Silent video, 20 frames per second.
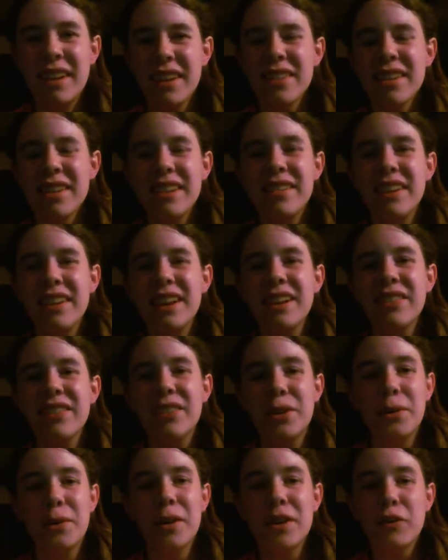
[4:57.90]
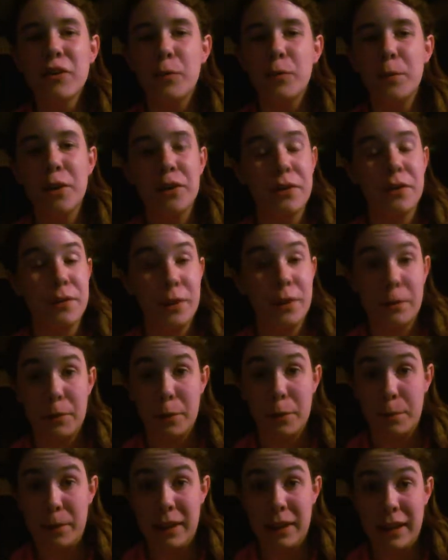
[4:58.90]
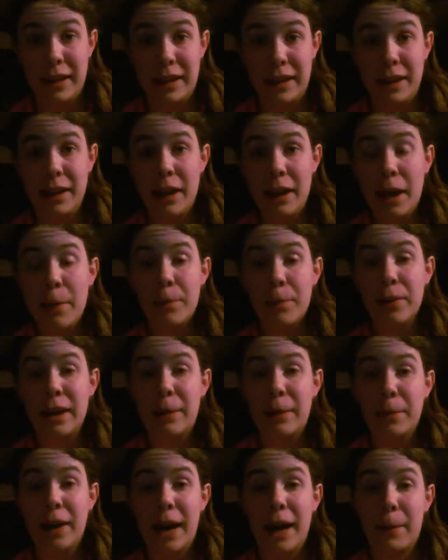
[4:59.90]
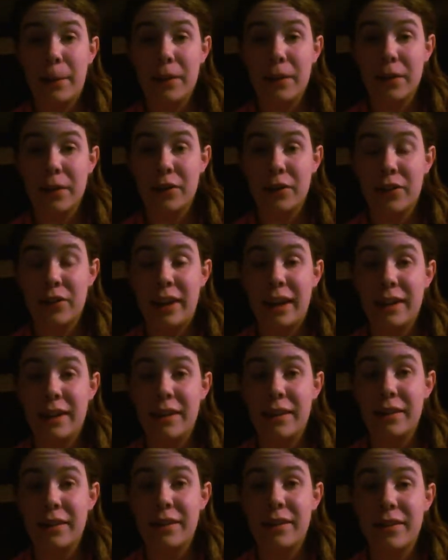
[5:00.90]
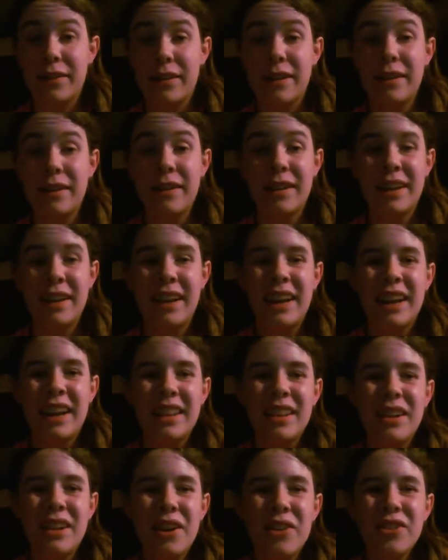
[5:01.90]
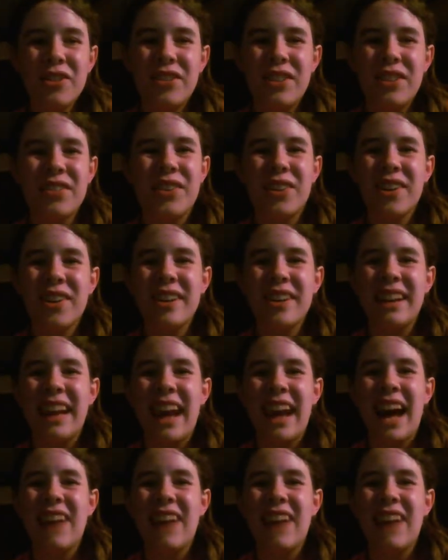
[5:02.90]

As a result, of course, both of them would be pretty popular as characters, and the notion of Courtney